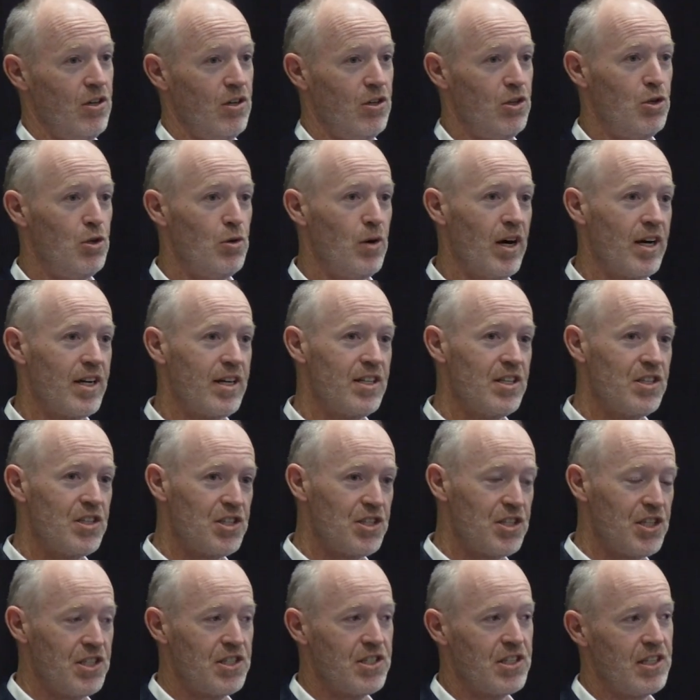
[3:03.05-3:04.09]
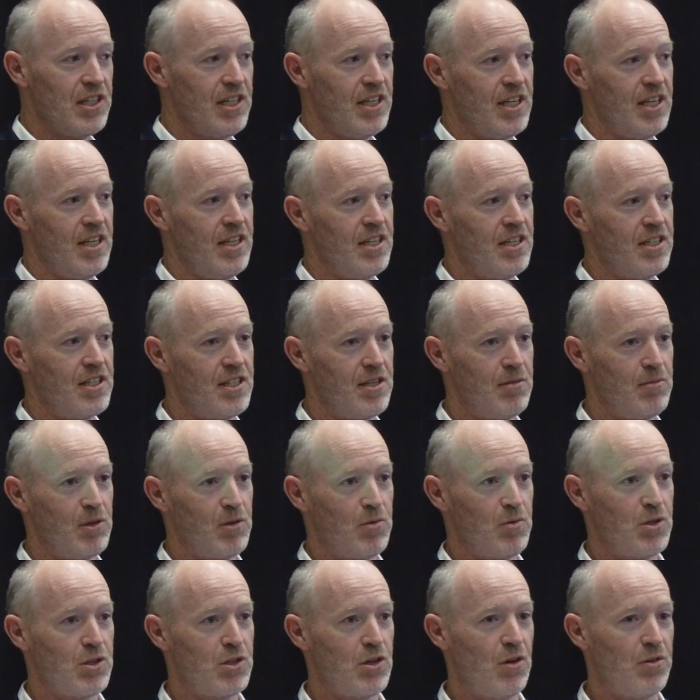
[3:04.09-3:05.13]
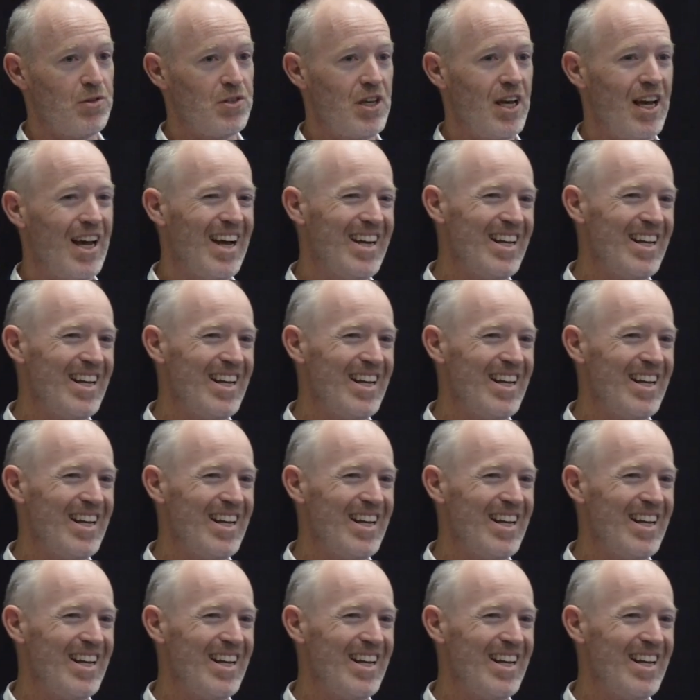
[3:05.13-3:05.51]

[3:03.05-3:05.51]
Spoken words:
You are consistently getting similar results.